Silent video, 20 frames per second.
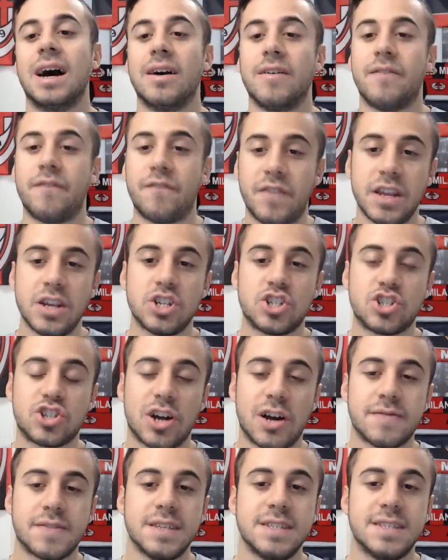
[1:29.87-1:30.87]
finish
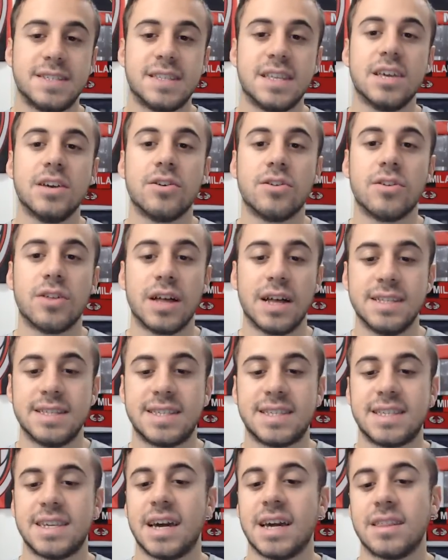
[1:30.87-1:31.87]
off this deal and
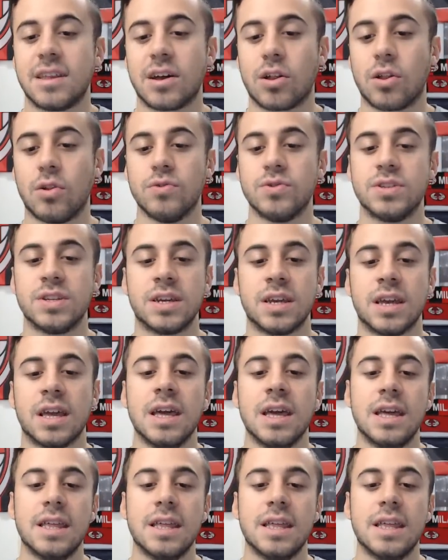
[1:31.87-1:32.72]
sign the closing.